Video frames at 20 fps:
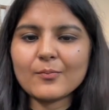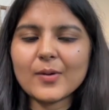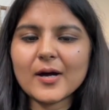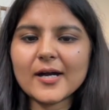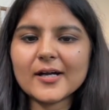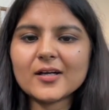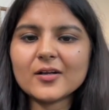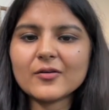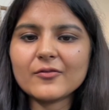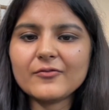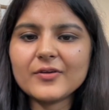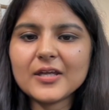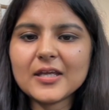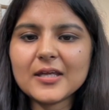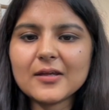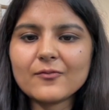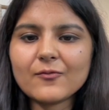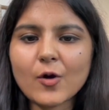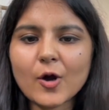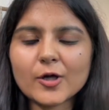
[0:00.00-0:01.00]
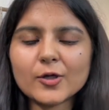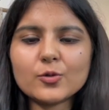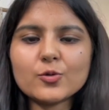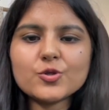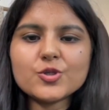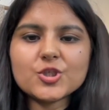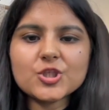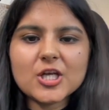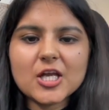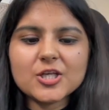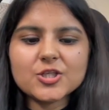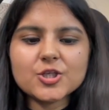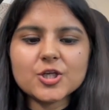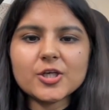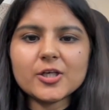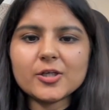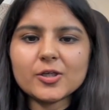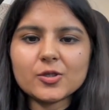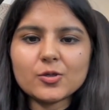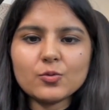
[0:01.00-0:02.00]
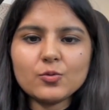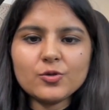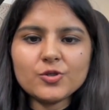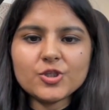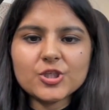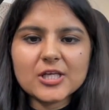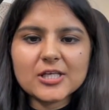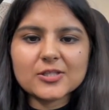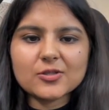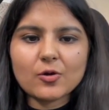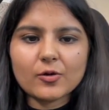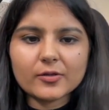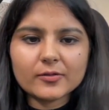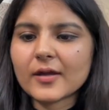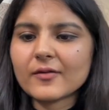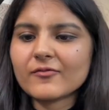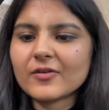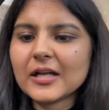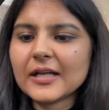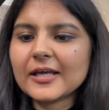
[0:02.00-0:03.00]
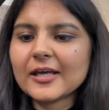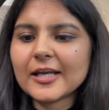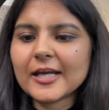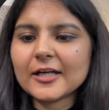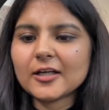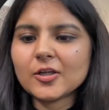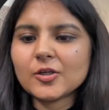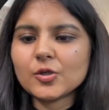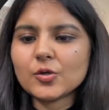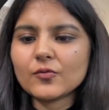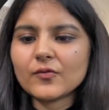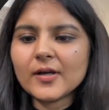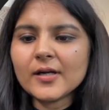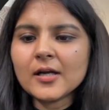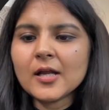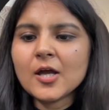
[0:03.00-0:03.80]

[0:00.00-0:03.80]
but we want to change it to JSON. We'll create a new one.